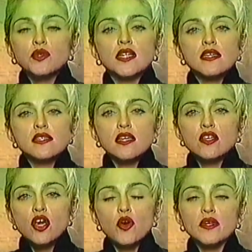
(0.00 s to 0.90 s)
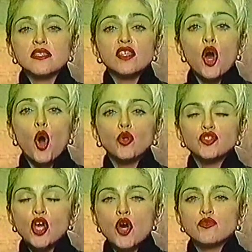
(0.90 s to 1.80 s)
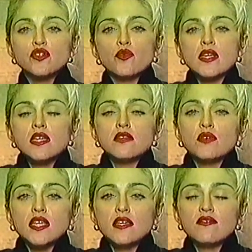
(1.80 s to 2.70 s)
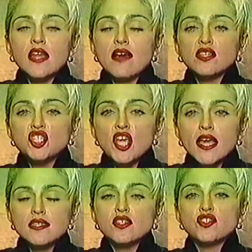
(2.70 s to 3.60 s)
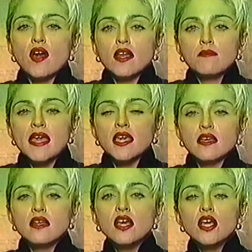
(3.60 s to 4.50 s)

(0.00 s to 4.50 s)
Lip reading: And they said no, it's the whole tone. So we didn't really even have a chance to try to make it